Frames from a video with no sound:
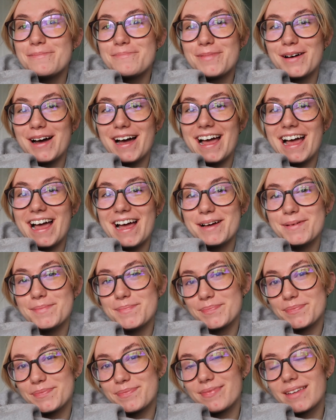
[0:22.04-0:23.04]

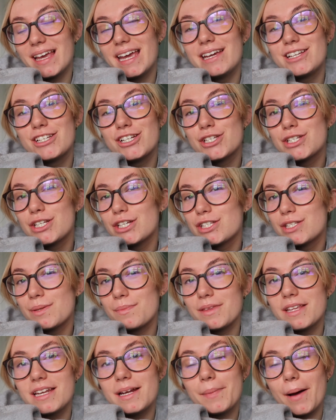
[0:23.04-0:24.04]
But it just,
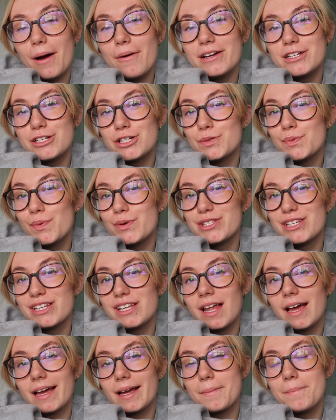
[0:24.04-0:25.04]
something about it just wasn't
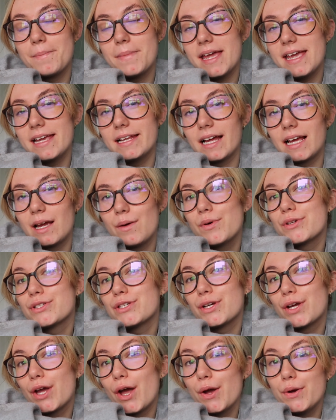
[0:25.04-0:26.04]
like me, like it
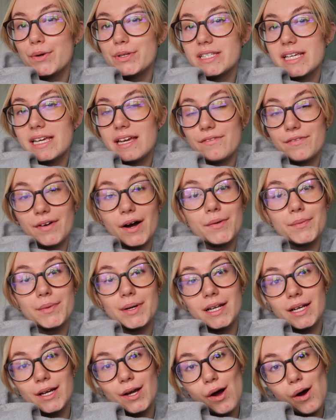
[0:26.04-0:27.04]
wasn't cozy, it felt
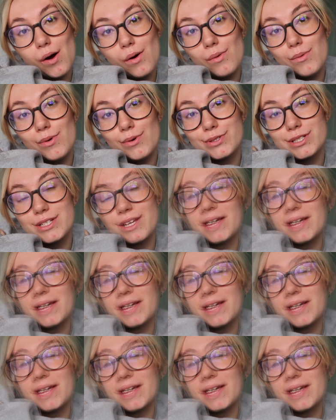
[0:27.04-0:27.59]
really cold.